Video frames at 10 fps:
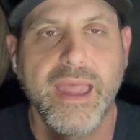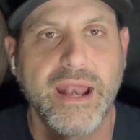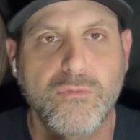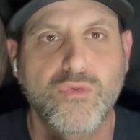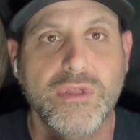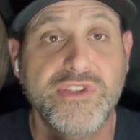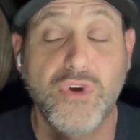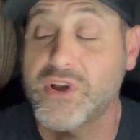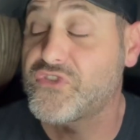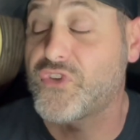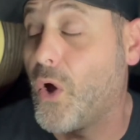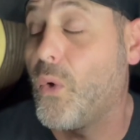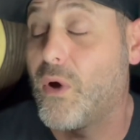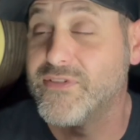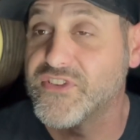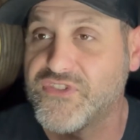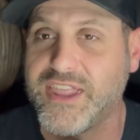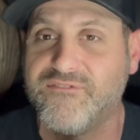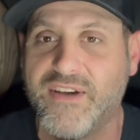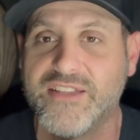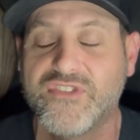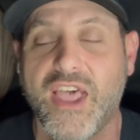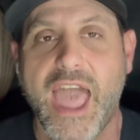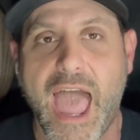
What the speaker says: And it really took its toll on this defense,